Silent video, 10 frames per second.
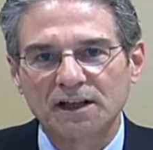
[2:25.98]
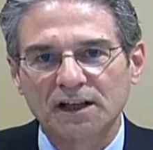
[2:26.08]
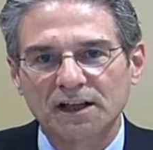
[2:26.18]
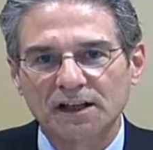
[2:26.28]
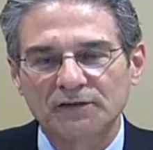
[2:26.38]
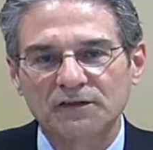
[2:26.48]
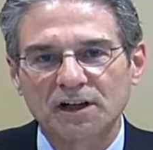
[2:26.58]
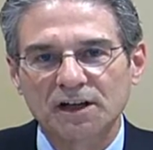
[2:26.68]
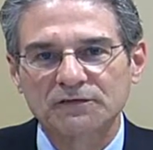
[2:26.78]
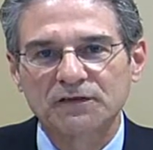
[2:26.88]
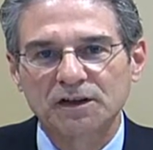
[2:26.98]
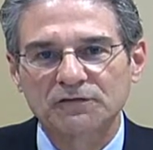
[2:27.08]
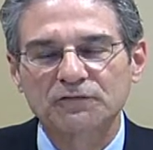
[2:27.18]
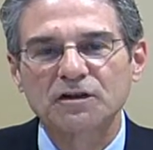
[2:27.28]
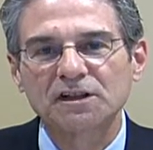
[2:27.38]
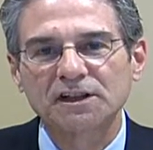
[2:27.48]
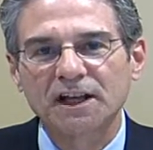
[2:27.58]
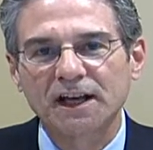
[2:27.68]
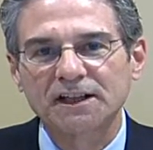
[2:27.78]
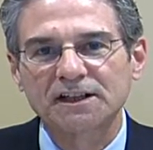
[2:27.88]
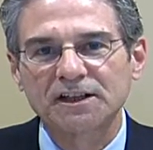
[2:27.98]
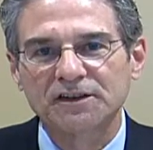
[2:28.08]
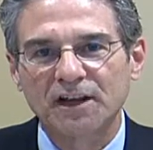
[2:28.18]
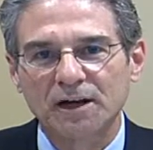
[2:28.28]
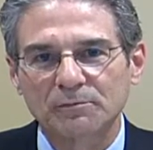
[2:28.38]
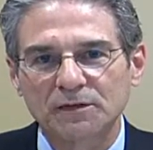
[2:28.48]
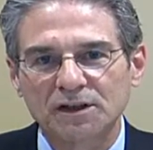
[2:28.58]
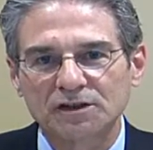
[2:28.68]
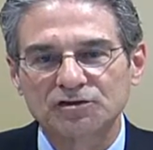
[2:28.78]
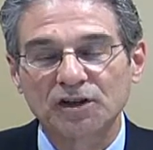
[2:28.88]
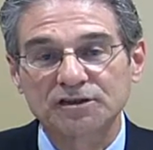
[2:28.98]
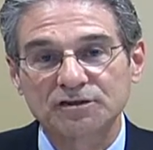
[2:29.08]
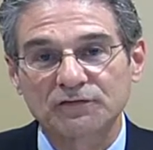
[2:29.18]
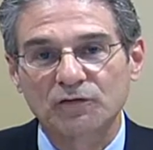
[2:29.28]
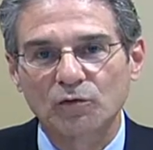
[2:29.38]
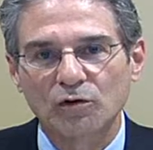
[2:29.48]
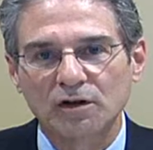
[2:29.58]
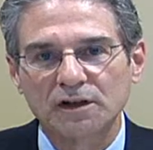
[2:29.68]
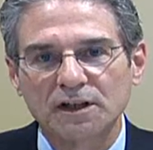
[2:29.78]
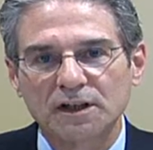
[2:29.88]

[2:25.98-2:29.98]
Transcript: and I've freely edited them just for